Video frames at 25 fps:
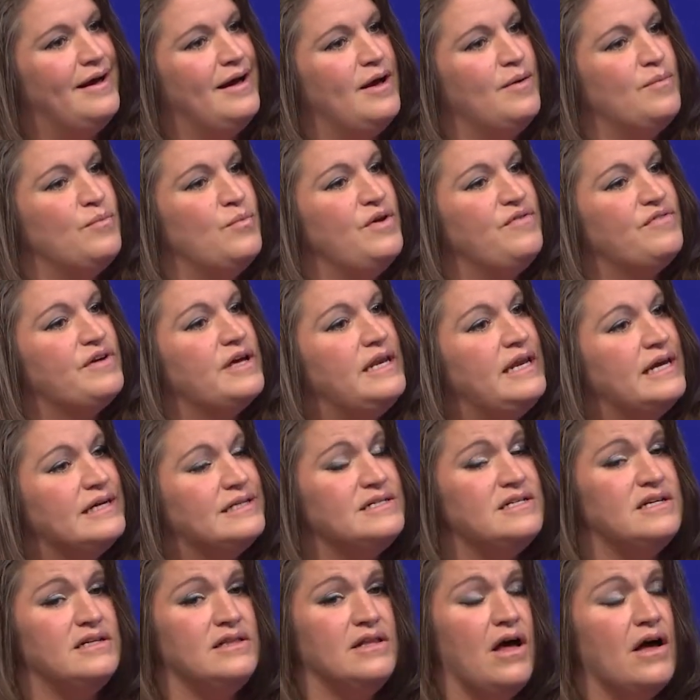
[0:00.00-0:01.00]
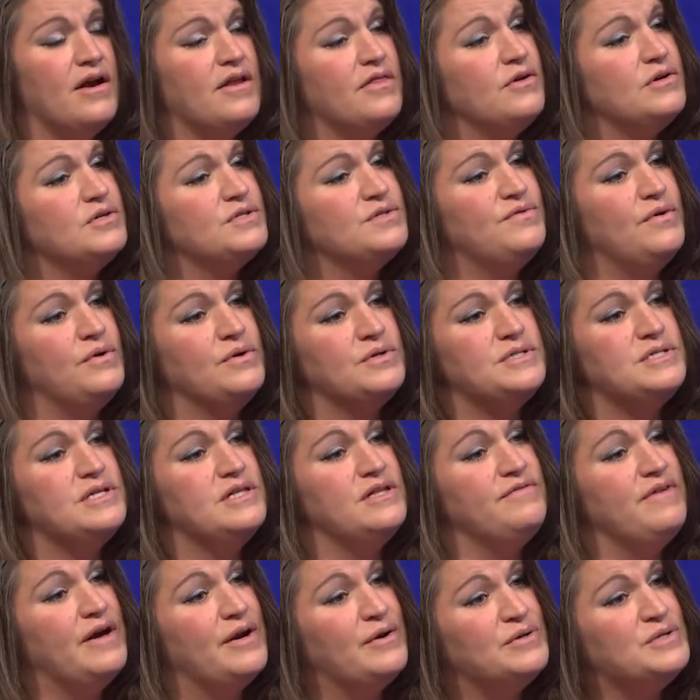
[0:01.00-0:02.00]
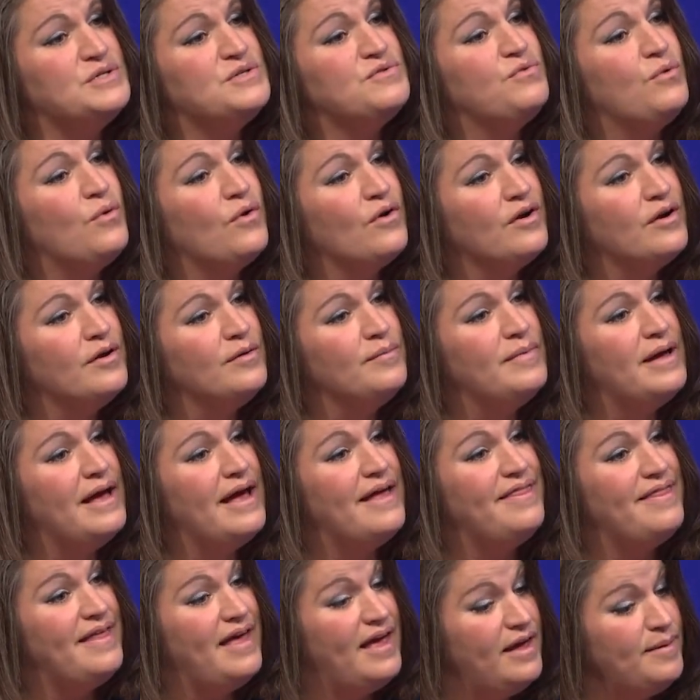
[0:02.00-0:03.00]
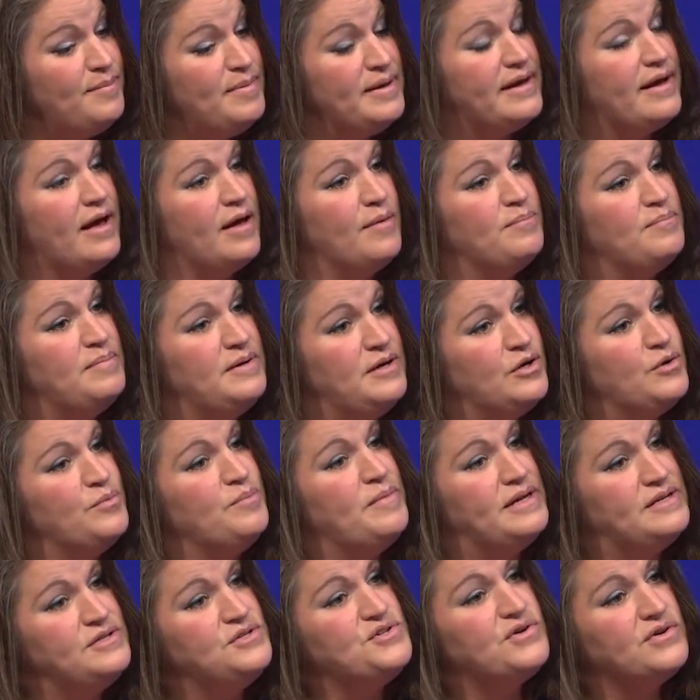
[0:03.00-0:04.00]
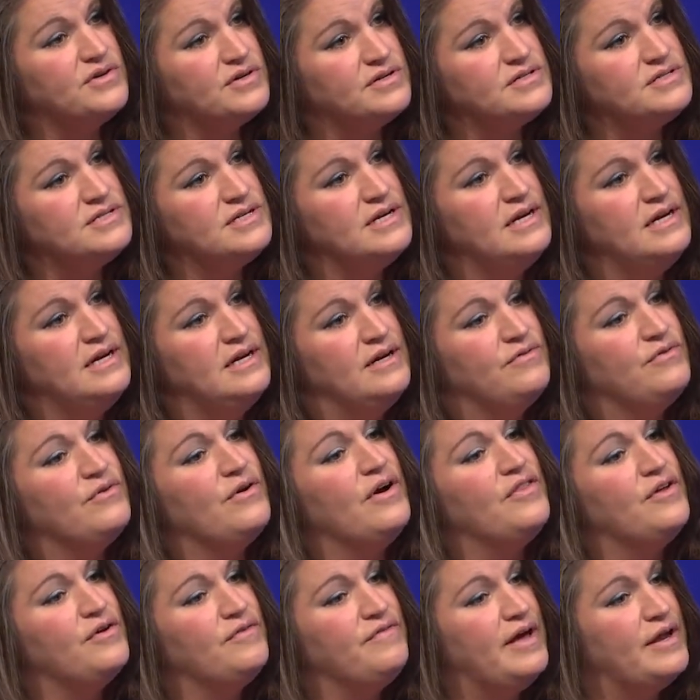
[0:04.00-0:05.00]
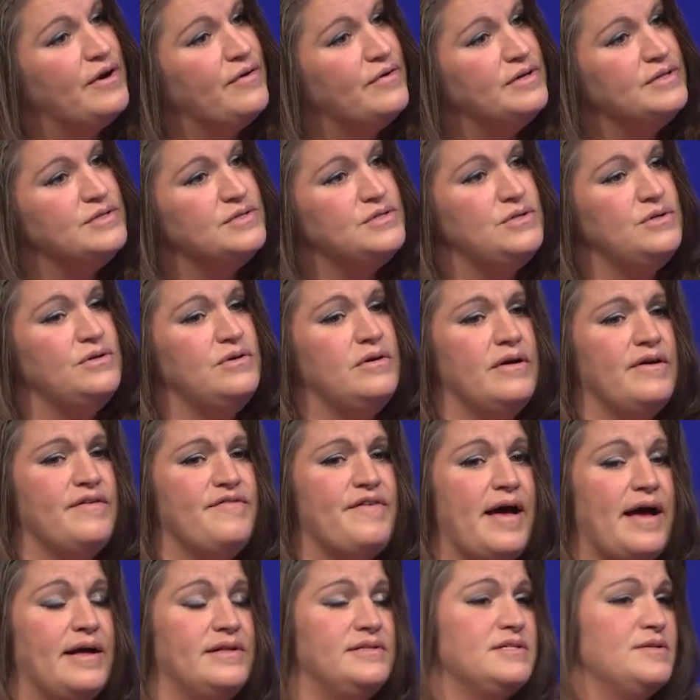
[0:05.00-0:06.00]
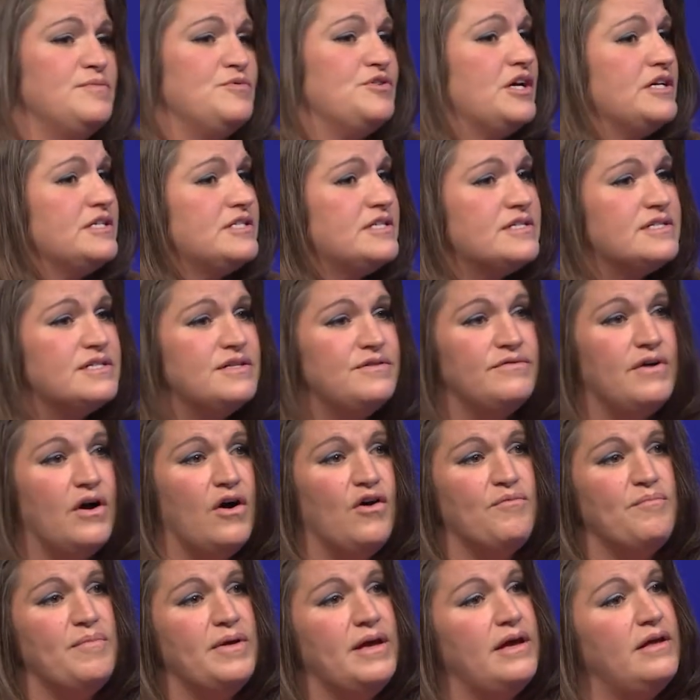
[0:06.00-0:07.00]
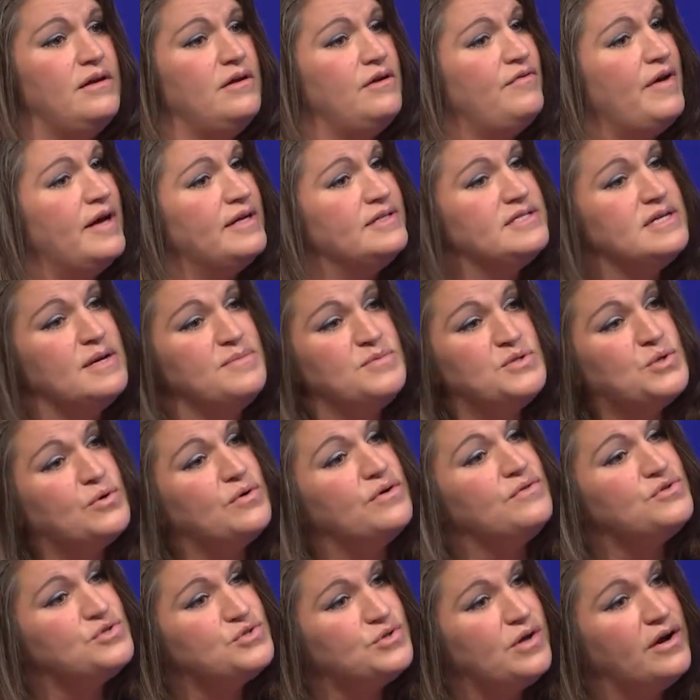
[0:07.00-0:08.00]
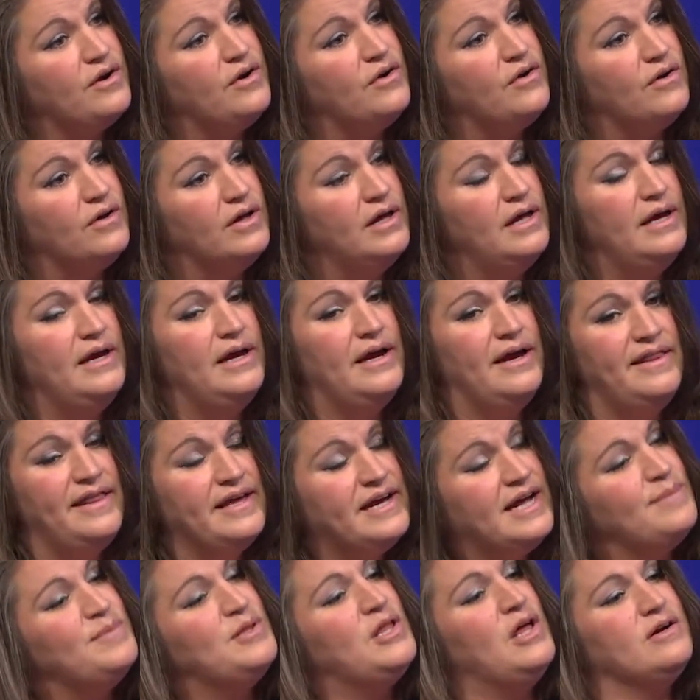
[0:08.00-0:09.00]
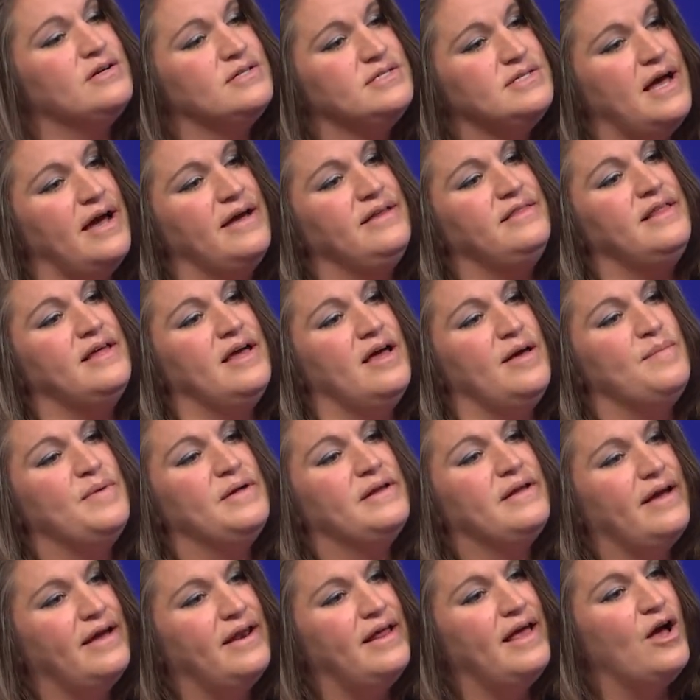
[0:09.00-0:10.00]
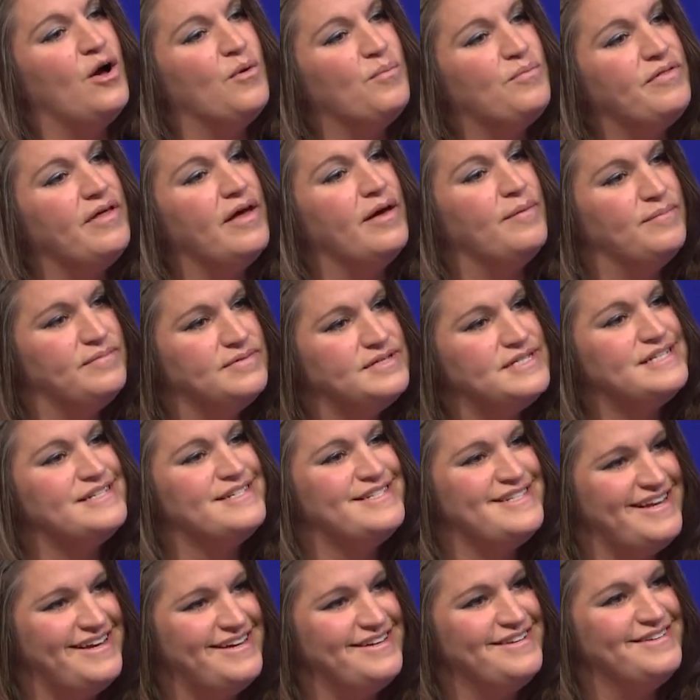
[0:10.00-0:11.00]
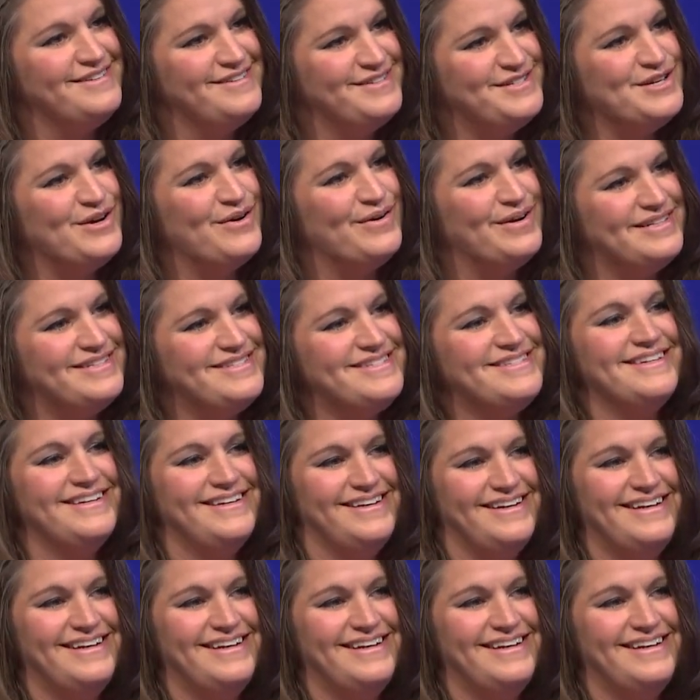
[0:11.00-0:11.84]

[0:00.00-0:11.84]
We've connected a lot of those folks to the Veterans Forum, and they become peer mentors for other veterans who have had some justice involvement, who've had some sort of struggle, and they come alongside them and kind of help them succeed. So it's